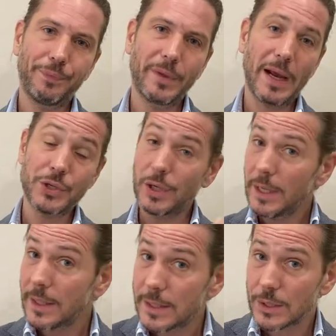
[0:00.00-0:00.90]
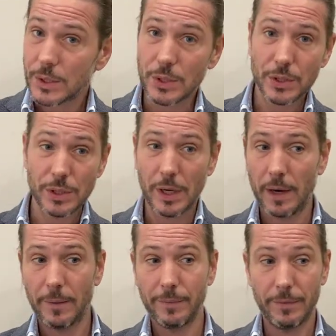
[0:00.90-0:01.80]
Actually, this is
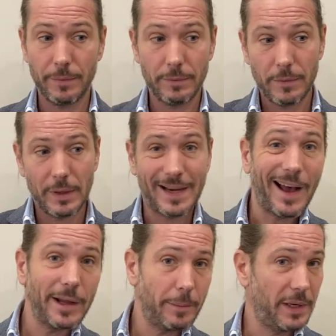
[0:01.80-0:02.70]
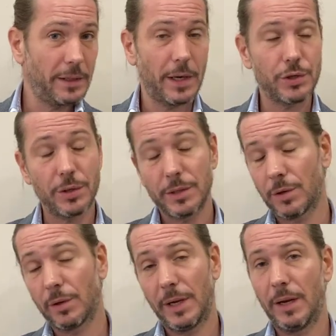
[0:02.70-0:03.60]
guided meditation, is
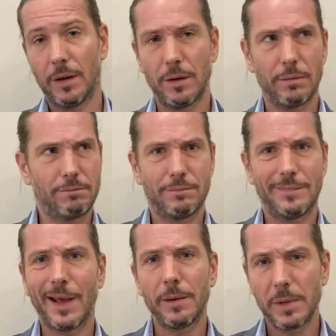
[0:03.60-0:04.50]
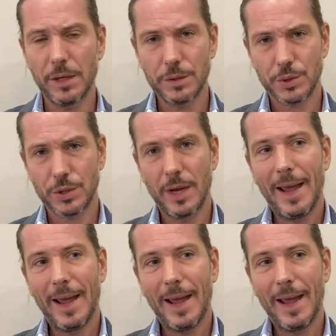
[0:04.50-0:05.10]
only 9 minutes.